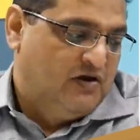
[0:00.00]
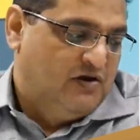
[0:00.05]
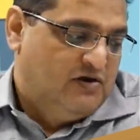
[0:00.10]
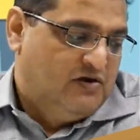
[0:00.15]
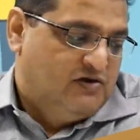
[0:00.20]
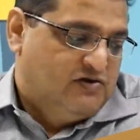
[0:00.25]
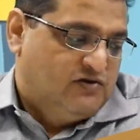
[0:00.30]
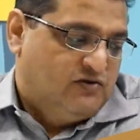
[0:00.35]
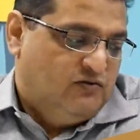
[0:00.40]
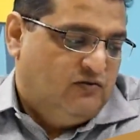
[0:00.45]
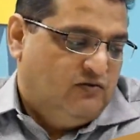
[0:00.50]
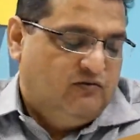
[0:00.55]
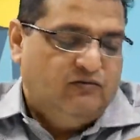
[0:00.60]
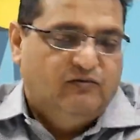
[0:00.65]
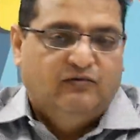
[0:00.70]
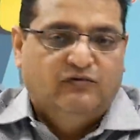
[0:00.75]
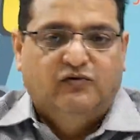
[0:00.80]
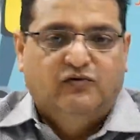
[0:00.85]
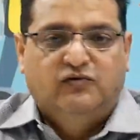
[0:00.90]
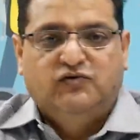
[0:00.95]
So
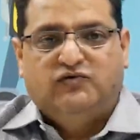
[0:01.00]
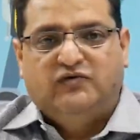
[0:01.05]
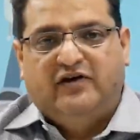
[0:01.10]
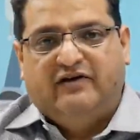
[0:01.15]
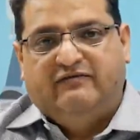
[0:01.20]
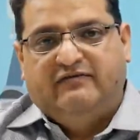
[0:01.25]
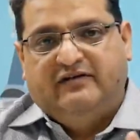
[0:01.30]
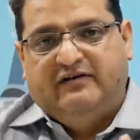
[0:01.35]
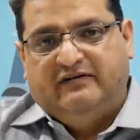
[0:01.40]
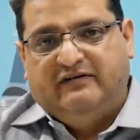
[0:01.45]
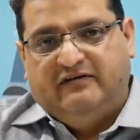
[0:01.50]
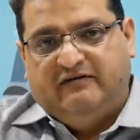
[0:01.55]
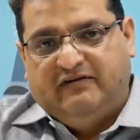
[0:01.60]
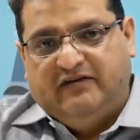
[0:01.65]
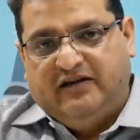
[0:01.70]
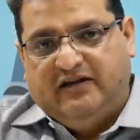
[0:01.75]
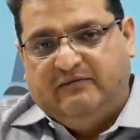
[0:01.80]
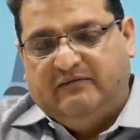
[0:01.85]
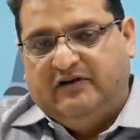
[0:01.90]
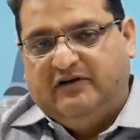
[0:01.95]
whosoever is
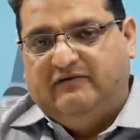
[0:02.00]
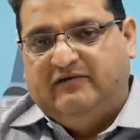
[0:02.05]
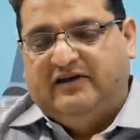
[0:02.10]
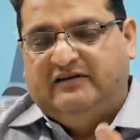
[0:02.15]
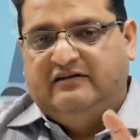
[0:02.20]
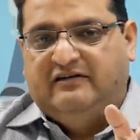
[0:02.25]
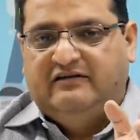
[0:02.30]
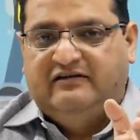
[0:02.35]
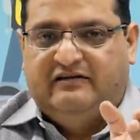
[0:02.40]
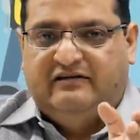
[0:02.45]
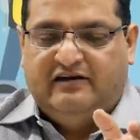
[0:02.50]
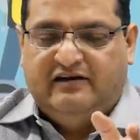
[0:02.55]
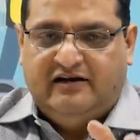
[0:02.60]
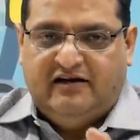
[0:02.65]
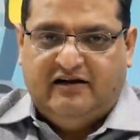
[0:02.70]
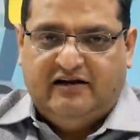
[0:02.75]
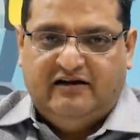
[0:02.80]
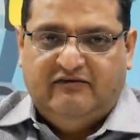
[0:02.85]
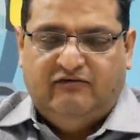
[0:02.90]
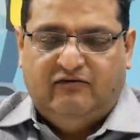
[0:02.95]
available, whether the
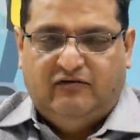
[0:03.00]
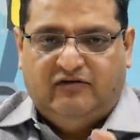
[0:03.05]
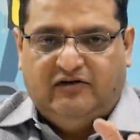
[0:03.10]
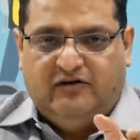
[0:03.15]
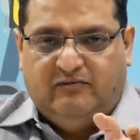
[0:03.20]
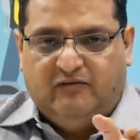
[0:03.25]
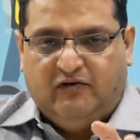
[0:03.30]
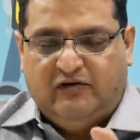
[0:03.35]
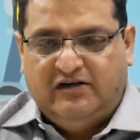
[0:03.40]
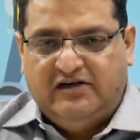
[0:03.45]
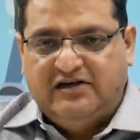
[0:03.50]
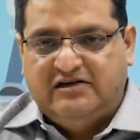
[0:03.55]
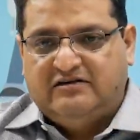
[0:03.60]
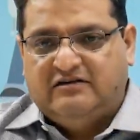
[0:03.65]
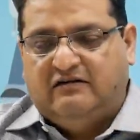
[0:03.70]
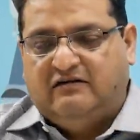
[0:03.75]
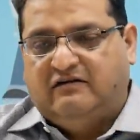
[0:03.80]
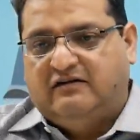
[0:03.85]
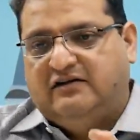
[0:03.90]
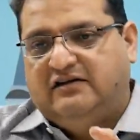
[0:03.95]
relative or the police
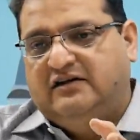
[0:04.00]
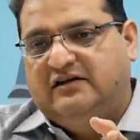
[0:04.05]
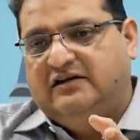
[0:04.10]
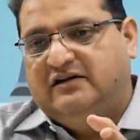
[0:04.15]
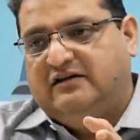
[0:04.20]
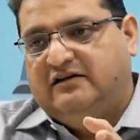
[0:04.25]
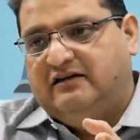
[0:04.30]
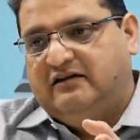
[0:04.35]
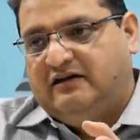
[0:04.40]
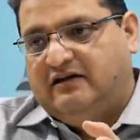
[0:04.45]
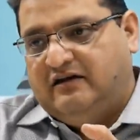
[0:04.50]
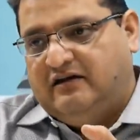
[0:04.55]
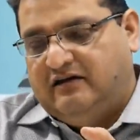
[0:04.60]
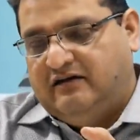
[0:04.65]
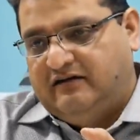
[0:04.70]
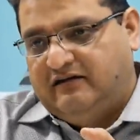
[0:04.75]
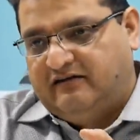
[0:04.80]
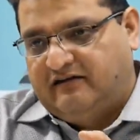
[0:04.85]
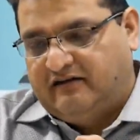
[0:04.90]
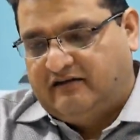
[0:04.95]
or the
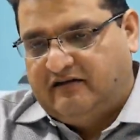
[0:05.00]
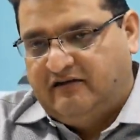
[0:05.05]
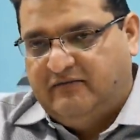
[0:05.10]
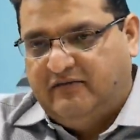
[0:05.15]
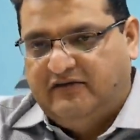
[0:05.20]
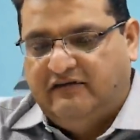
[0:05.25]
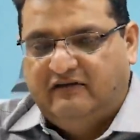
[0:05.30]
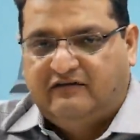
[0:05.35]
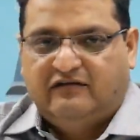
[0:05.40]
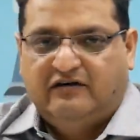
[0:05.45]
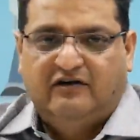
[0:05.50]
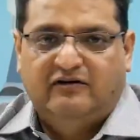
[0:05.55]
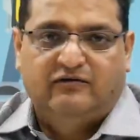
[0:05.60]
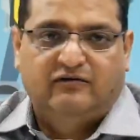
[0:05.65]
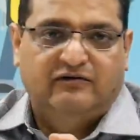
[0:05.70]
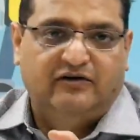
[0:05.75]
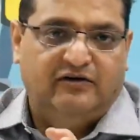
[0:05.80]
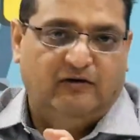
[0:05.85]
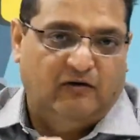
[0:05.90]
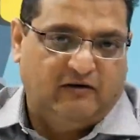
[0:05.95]
executive magistrate or
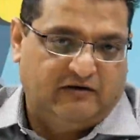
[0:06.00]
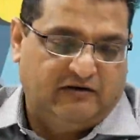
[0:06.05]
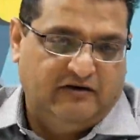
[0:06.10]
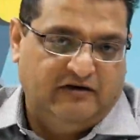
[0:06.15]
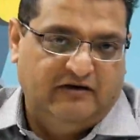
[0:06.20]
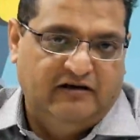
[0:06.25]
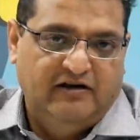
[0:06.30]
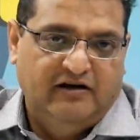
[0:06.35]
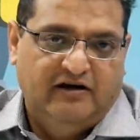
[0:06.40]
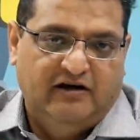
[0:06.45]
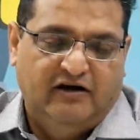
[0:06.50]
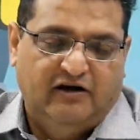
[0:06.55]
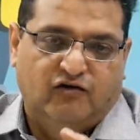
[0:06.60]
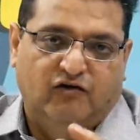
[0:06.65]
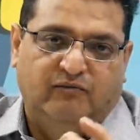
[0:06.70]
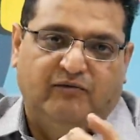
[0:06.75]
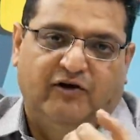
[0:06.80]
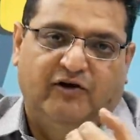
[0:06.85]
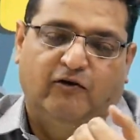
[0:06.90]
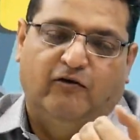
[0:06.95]
the doctor, it
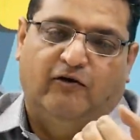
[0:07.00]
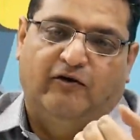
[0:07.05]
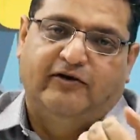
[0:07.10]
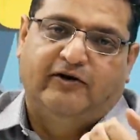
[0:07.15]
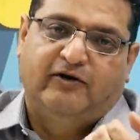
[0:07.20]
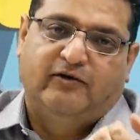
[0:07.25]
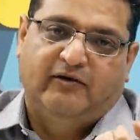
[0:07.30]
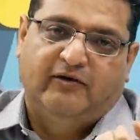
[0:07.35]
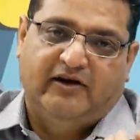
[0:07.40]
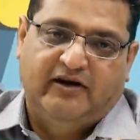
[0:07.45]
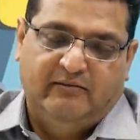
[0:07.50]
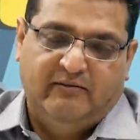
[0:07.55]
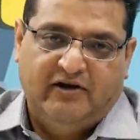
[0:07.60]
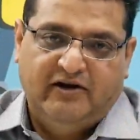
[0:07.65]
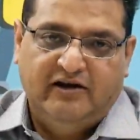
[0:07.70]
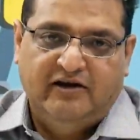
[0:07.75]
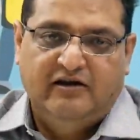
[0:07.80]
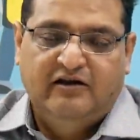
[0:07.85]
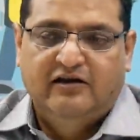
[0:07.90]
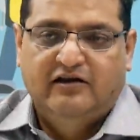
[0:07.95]
could be recorded to
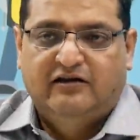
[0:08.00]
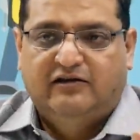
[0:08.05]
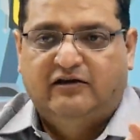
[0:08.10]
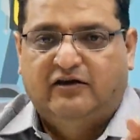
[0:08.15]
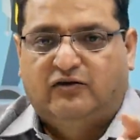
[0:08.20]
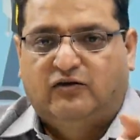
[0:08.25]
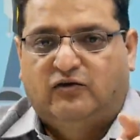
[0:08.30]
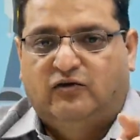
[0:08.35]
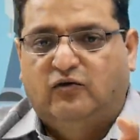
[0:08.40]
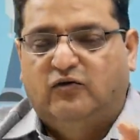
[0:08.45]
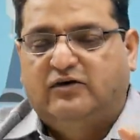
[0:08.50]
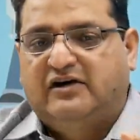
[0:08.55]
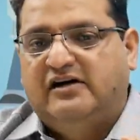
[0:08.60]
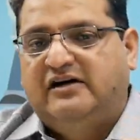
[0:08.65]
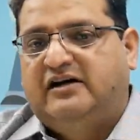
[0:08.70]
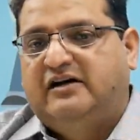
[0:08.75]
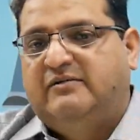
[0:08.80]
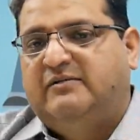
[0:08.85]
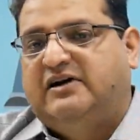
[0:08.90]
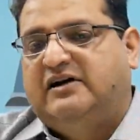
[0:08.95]
anybody. The court
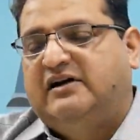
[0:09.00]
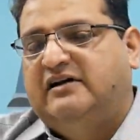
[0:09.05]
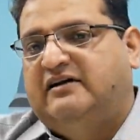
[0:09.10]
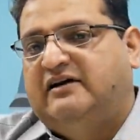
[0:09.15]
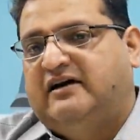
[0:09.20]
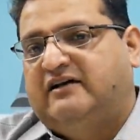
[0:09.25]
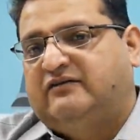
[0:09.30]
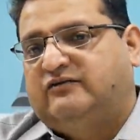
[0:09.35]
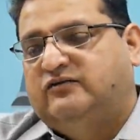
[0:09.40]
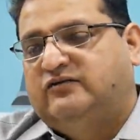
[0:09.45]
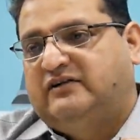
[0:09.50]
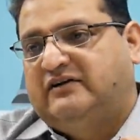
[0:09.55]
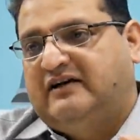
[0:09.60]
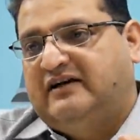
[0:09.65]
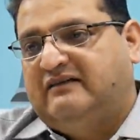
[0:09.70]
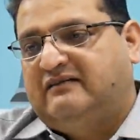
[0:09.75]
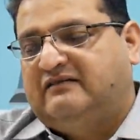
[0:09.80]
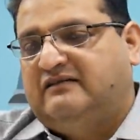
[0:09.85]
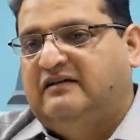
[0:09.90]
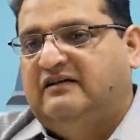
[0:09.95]
ultimately has to
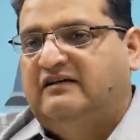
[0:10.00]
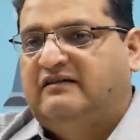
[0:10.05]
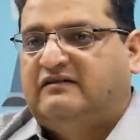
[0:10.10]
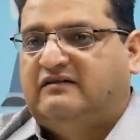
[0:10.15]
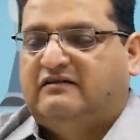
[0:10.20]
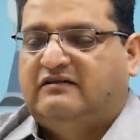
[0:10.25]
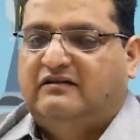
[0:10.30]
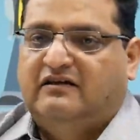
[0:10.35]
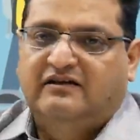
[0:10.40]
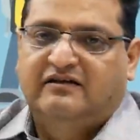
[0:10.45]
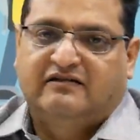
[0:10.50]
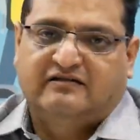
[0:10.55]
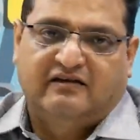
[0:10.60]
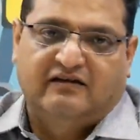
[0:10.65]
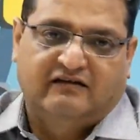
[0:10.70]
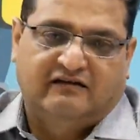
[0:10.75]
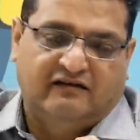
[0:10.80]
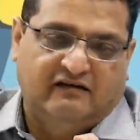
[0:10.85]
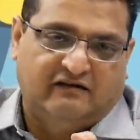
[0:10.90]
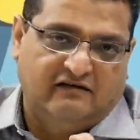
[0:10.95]
test its
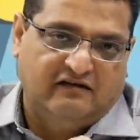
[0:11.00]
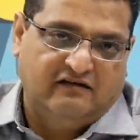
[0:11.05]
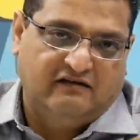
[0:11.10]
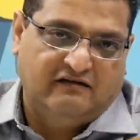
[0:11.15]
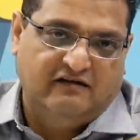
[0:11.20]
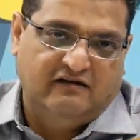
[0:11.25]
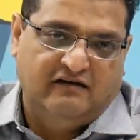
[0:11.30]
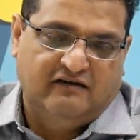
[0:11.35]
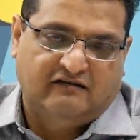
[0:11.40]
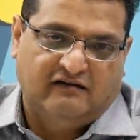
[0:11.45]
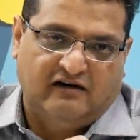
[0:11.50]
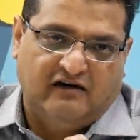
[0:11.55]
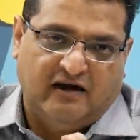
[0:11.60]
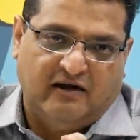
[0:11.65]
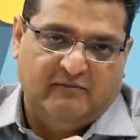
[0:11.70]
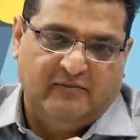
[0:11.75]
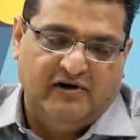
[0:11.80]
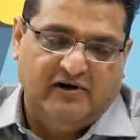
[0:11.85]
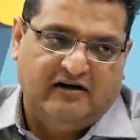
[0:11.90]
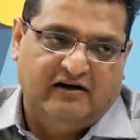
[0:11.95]
consistency, its
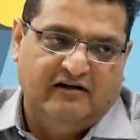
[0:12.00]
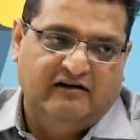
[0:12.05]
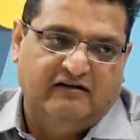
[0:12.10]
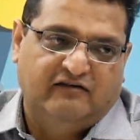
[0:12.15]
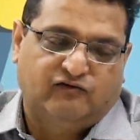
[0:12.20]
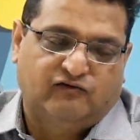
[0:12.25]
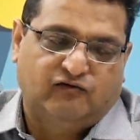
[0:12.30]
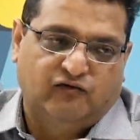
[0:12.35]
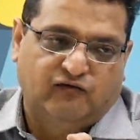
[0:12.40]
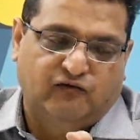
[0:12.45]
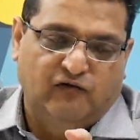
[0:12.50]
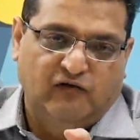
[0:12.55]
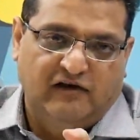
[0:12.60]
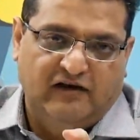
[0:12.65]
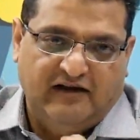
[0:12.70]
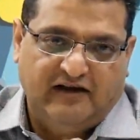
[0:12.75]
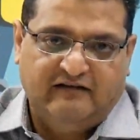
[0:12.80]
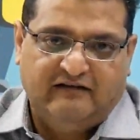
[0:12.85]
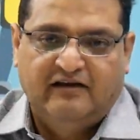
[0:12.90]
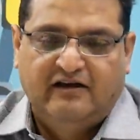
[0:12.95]
reliability, its
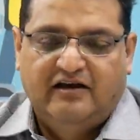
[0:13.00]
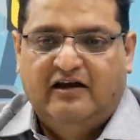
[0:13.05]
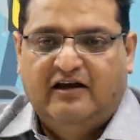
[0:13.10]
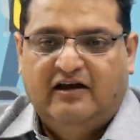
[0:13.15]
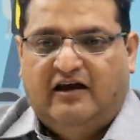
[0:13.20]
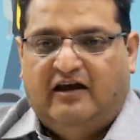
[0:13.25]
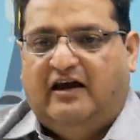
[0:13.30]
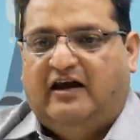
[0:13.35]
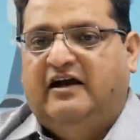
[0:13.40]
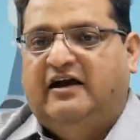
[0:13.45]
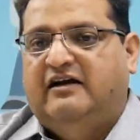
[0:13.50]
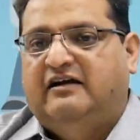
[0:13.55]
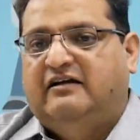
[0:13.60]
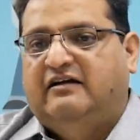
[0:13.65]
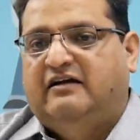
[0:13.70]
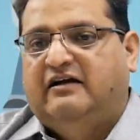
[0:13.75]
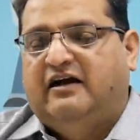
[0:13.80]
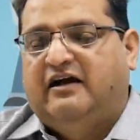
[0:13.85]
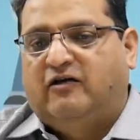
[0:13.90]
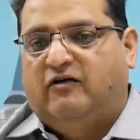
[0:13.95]
truthfulness, and
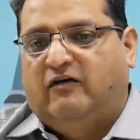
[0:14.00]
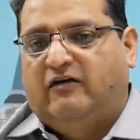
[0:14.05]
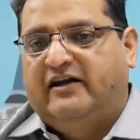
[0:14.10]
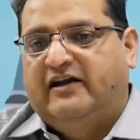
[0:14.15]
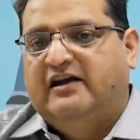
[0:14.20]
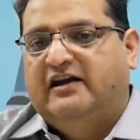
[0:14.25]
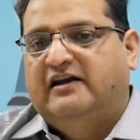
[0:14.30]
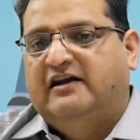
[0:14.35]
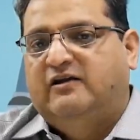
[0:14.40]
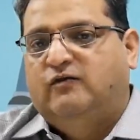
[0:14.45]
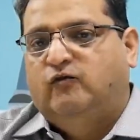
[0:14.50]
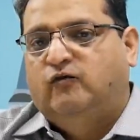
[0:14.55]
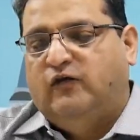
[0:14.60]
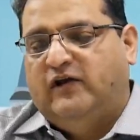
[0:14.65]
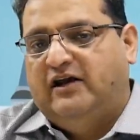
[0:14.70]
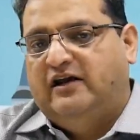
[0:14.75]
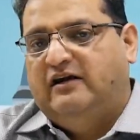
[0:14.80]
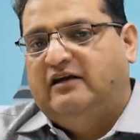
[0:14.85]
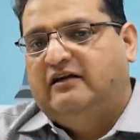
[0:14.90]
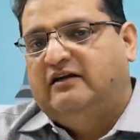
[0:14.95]
accordingly
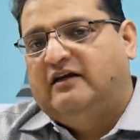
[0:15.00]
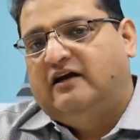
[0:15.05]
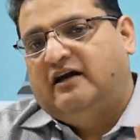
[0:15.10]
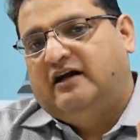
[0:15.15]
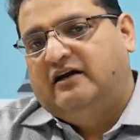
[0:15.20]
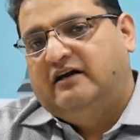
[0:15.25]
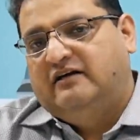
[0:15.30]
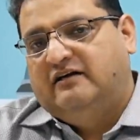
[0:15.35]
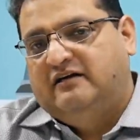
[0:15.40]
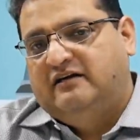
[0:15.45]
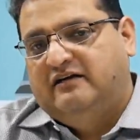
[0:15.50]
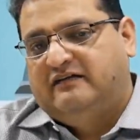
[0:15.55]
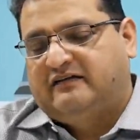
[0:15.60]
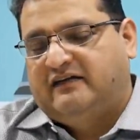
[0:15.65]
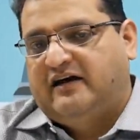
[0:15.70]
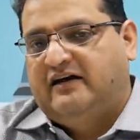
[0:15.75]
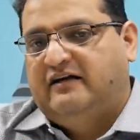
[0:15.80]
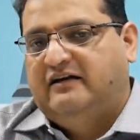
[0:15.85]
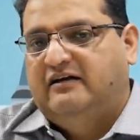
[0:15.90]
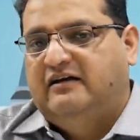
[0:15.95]
weigh it and
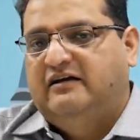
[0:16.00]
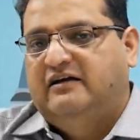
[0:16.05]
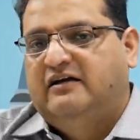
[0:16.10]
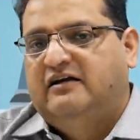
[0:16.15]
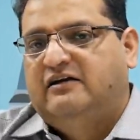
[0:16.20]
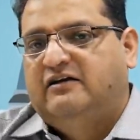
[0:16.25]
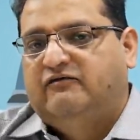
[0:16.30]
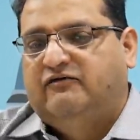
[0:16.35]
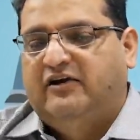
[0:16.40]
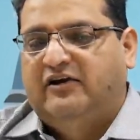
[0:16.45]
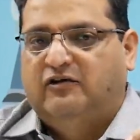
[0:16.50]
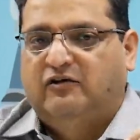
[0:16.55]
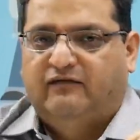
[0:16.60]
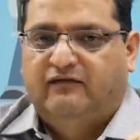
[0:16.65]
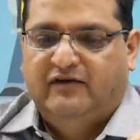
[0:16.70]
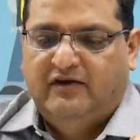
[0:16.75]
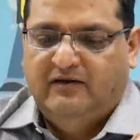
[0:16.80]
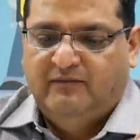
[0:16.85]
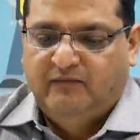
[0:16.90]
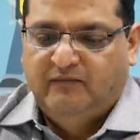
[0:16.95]
decide the fate of
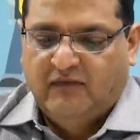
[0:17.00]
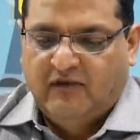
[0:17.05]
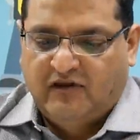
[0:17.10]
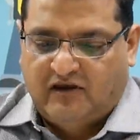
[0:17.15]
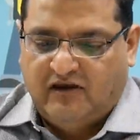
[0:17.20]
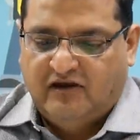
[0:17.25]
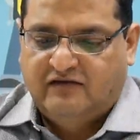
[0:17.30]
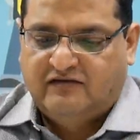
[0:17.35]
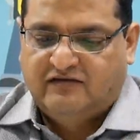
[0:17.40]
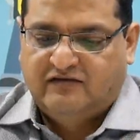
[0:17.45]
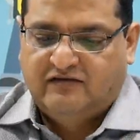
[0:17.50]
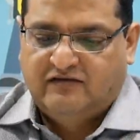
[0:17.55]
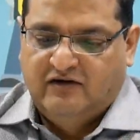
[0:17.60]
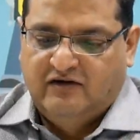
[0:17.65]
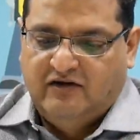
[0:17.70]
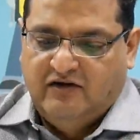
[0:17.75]
the case.